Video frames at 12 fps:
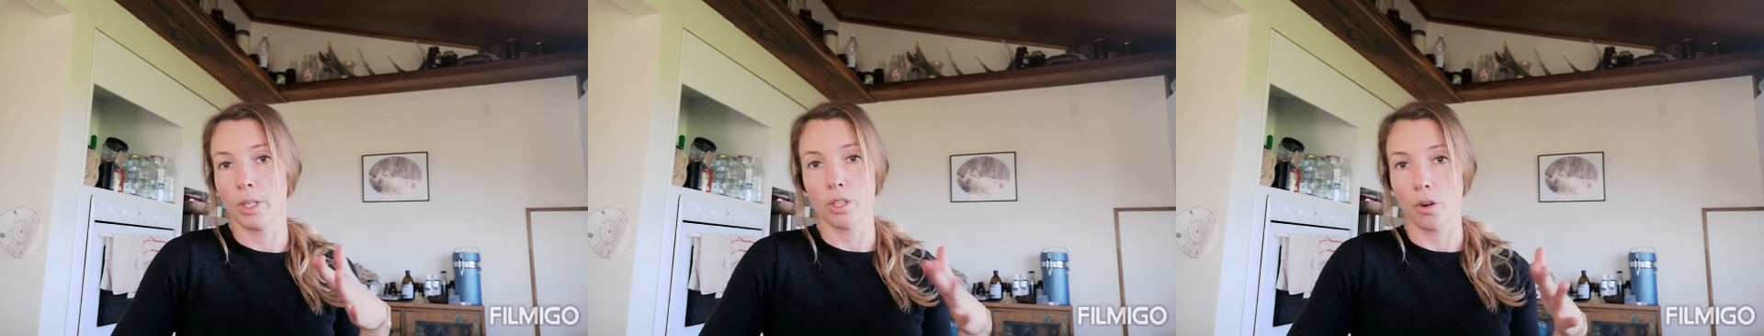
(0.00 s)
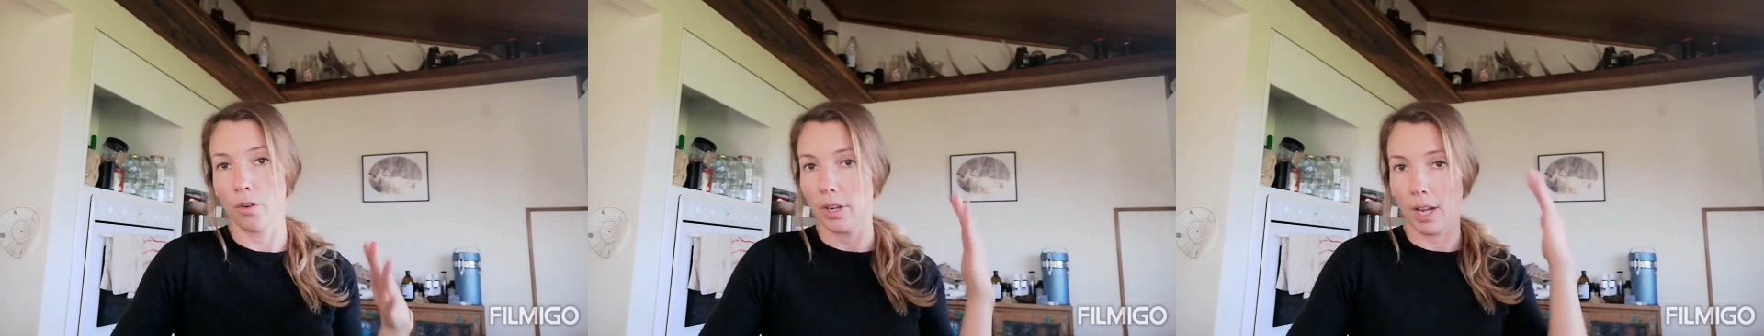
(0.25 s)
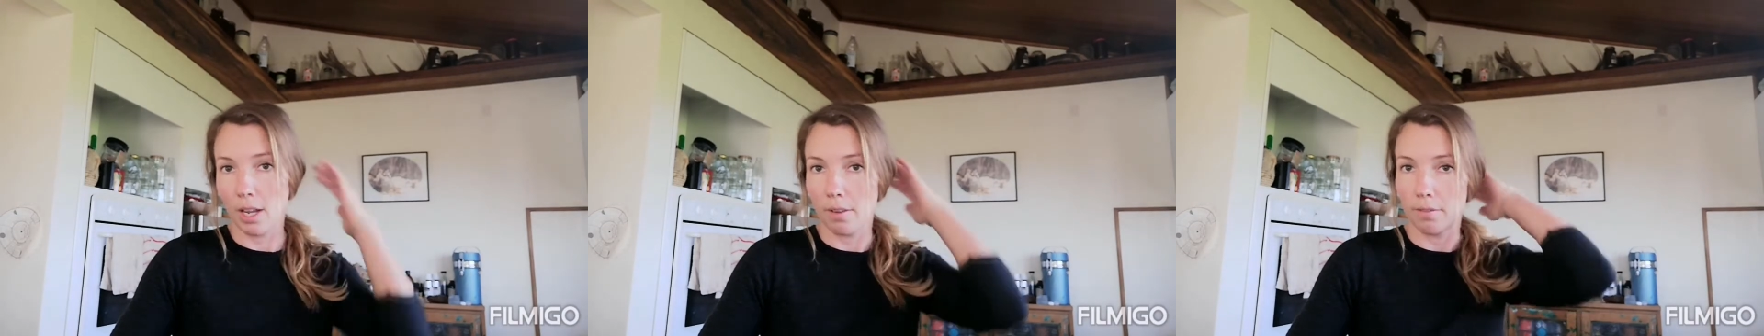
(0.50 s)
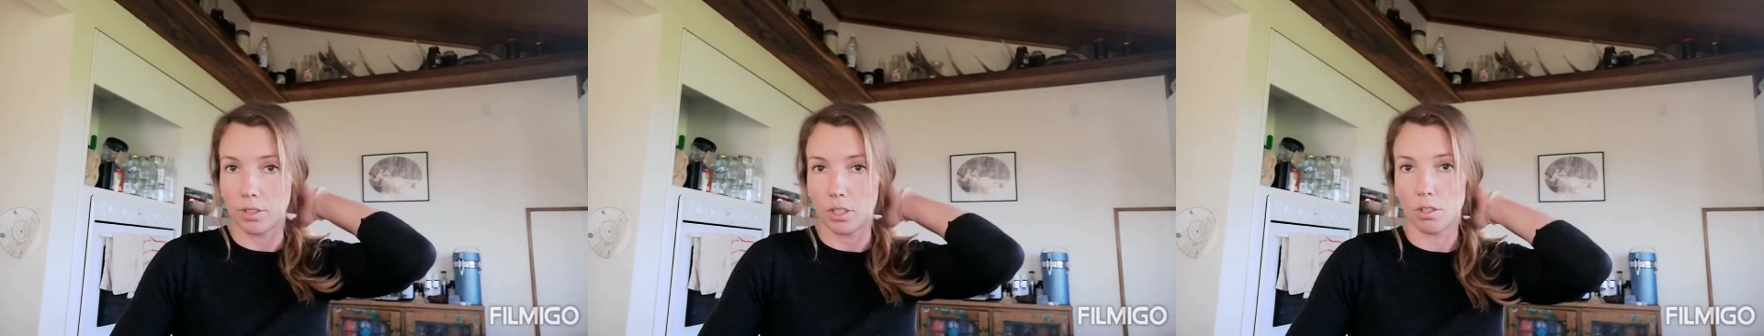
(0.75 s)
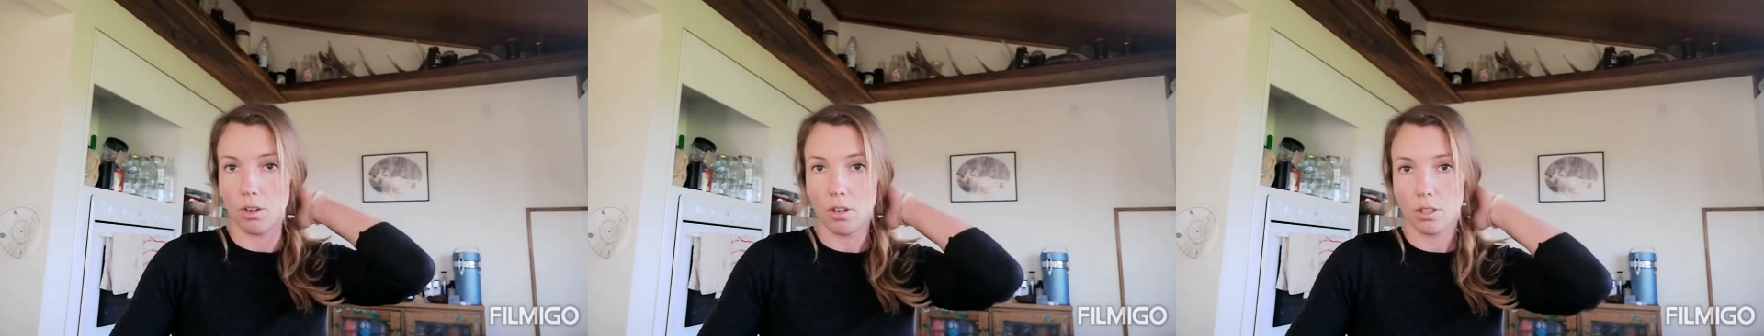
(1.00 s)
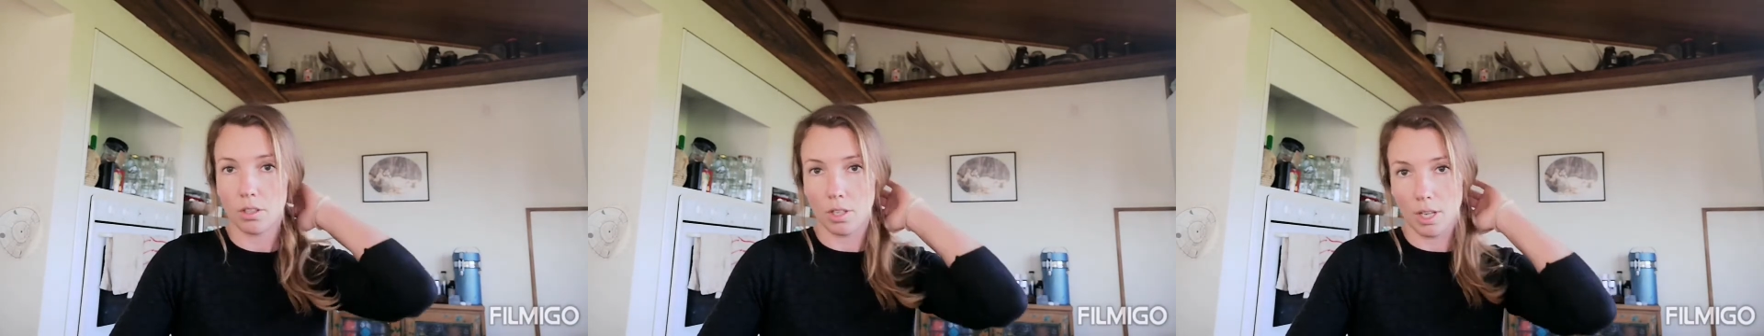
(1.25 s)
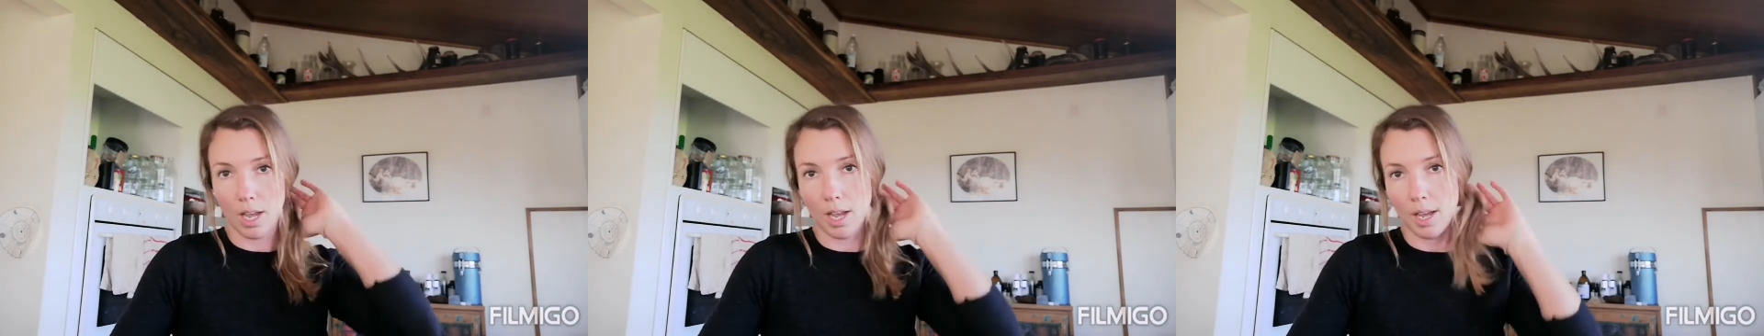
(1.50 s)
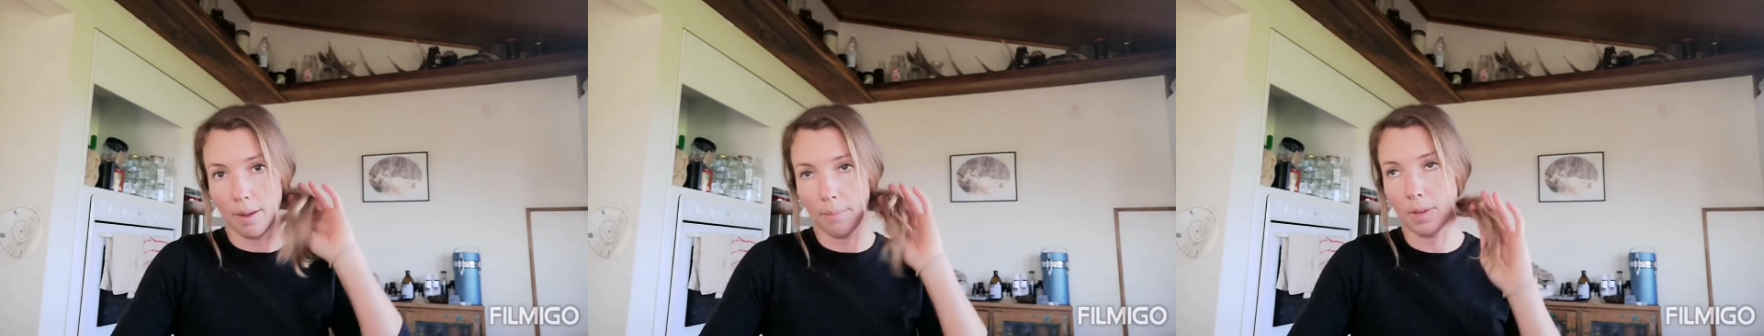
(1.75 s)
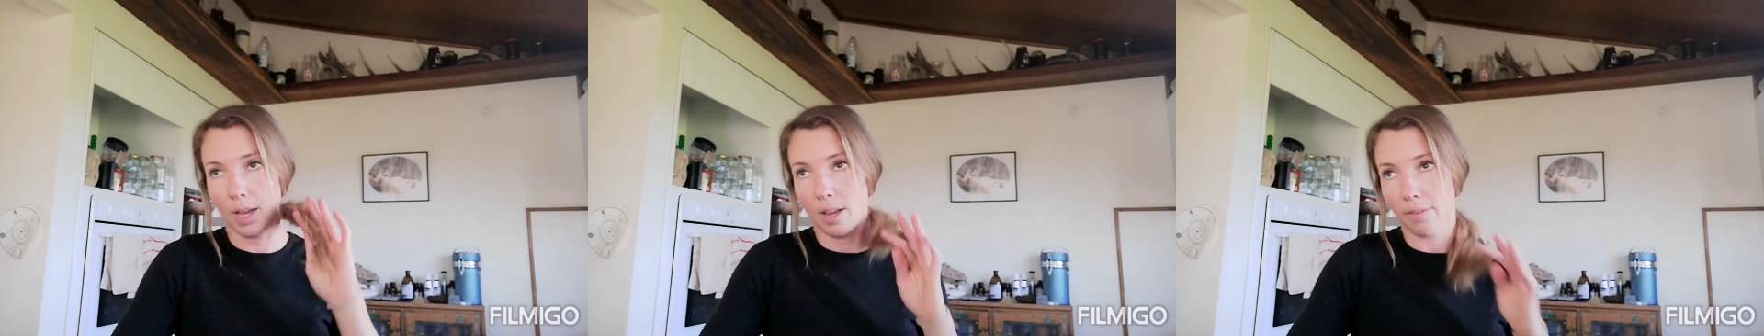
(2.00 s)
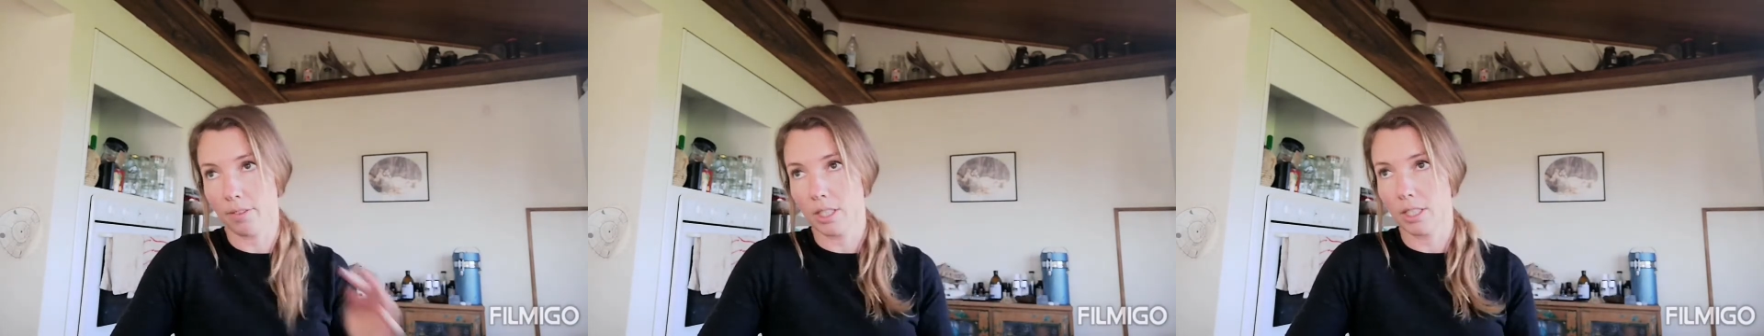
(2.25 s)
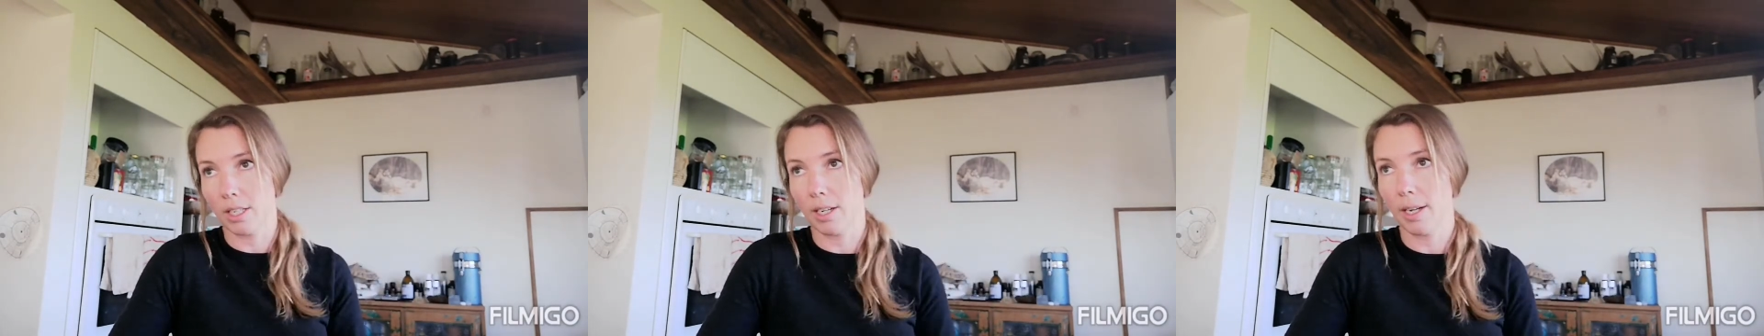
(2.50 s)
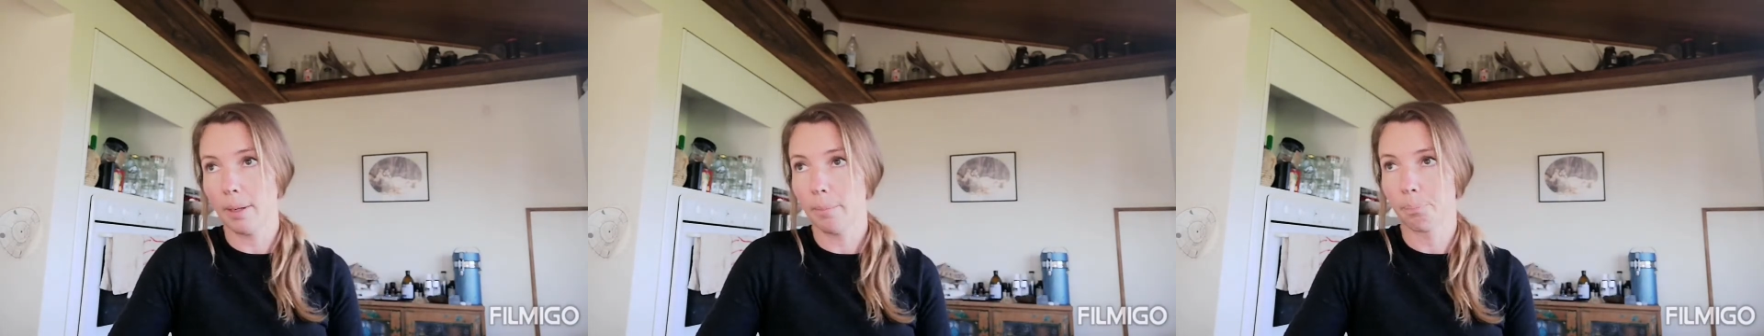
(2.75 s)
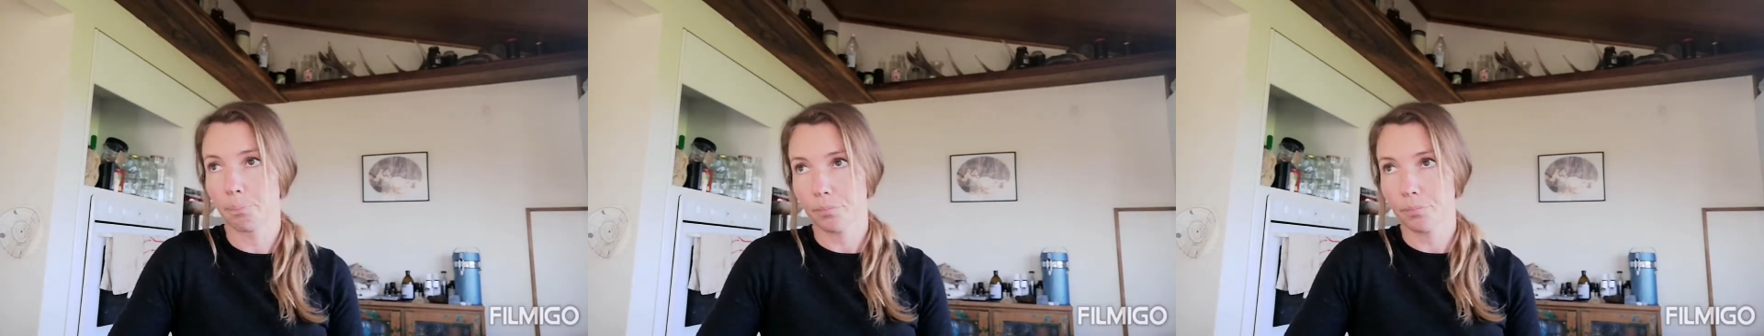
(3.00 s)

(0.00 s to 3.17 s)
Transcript: We don't have desserts um, after dinner,